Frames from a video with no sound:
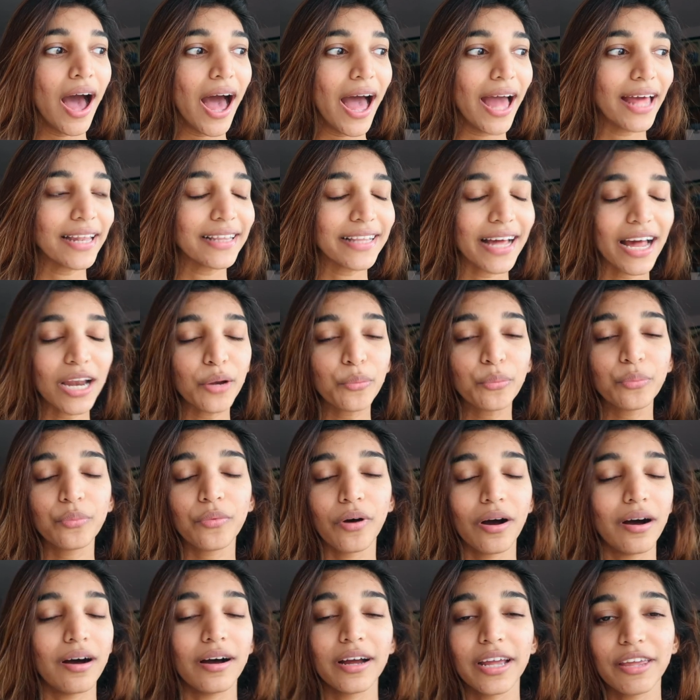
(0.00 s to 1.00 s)
And that
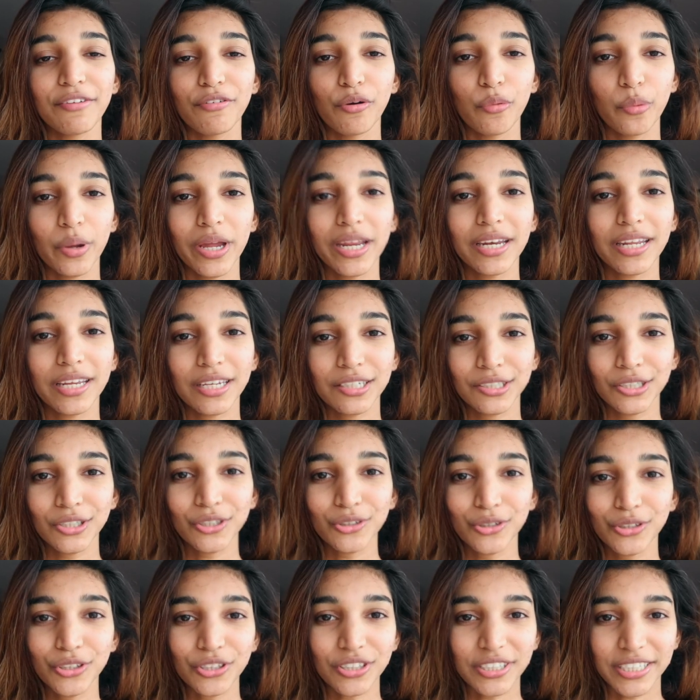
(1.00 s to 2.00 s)
giveaway, in case
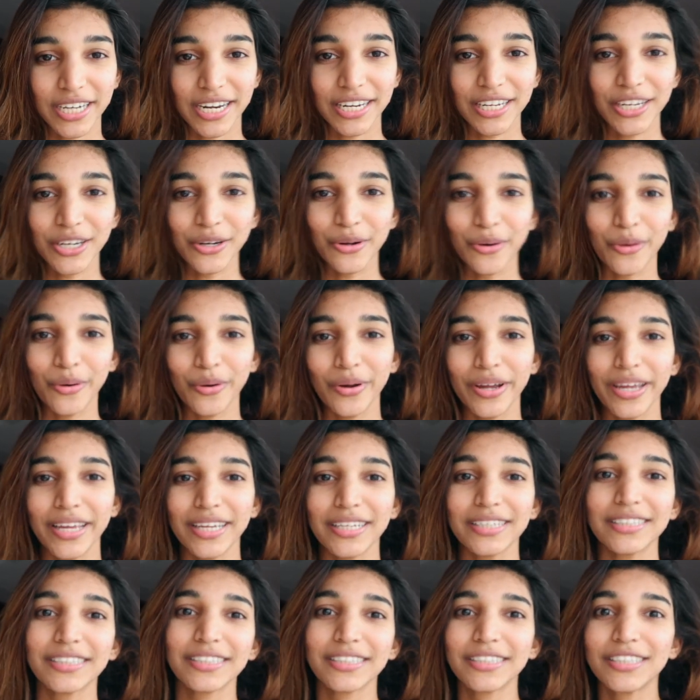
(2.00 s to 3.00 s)
you don't already know,
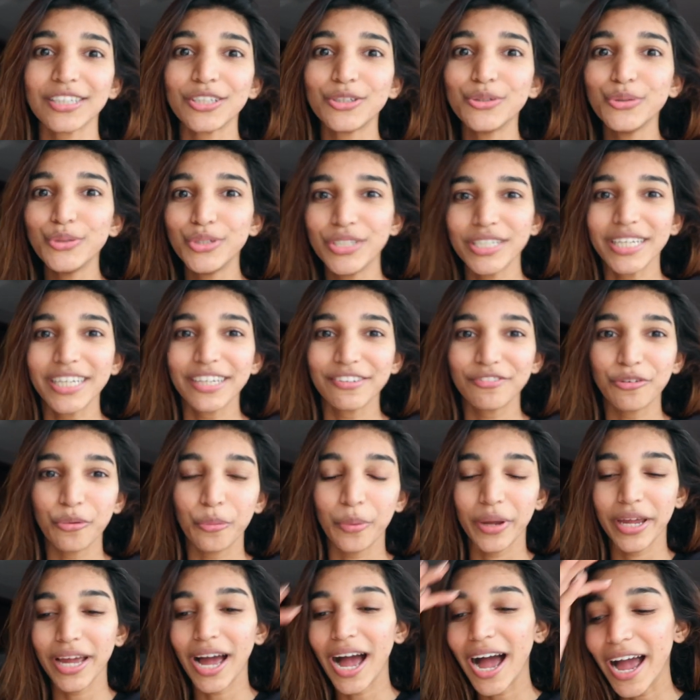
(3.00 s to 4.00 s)
is the Gucci giveaway.